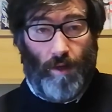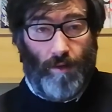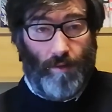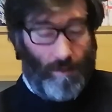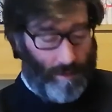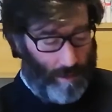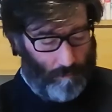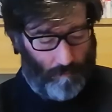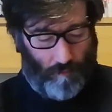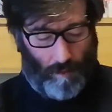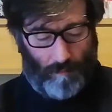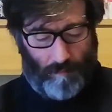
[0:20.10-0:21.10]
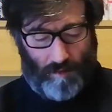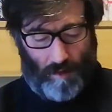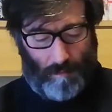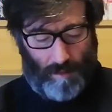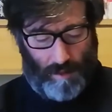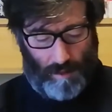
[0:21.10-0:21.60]
one came from
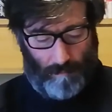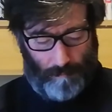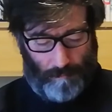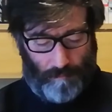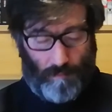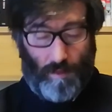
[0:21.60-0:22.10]
Germany,